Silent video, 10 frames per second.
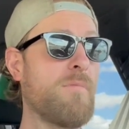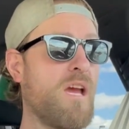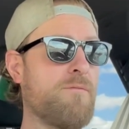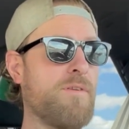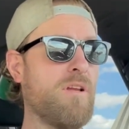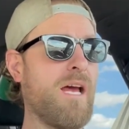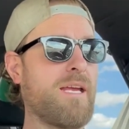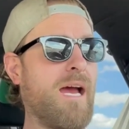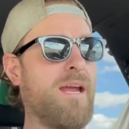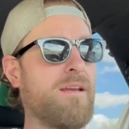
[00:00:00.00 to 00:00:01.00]
I feel like
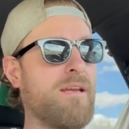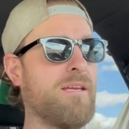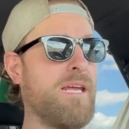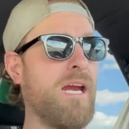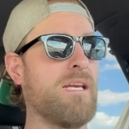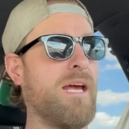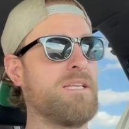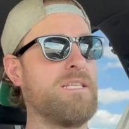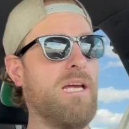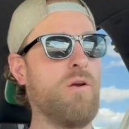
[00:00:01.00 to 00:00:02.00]
I gained
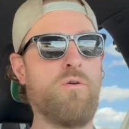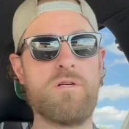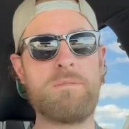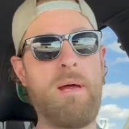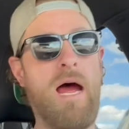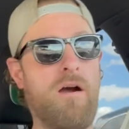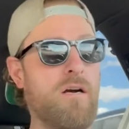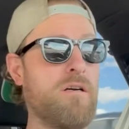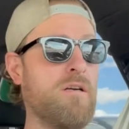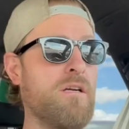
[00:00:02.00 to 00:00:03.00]
like 10
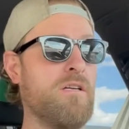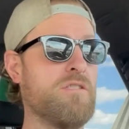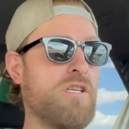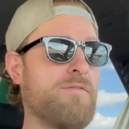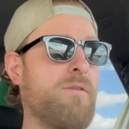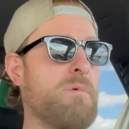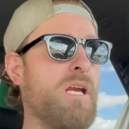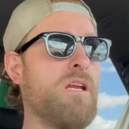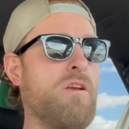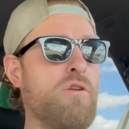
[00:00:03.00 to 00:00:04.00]
horsepower just from
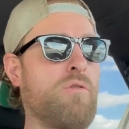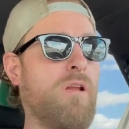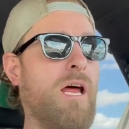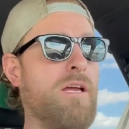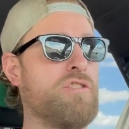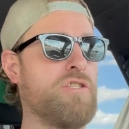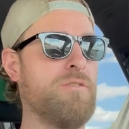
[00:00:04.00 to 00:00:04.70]
getting a new clutch.